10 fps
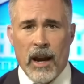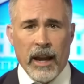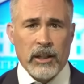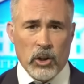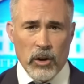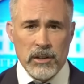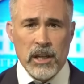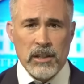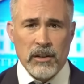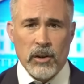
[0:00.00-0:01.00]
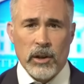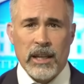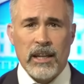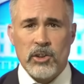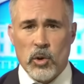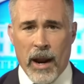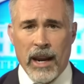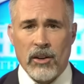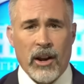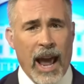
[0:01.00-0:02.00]
I encourage each of you to get
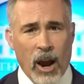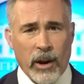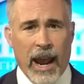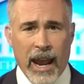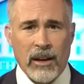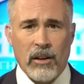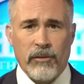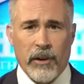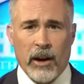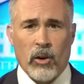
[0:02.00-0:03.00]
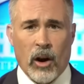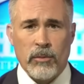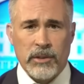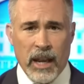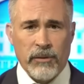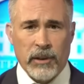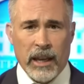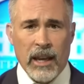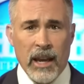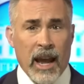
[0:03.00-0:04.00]
trained on how to handle a firearm safely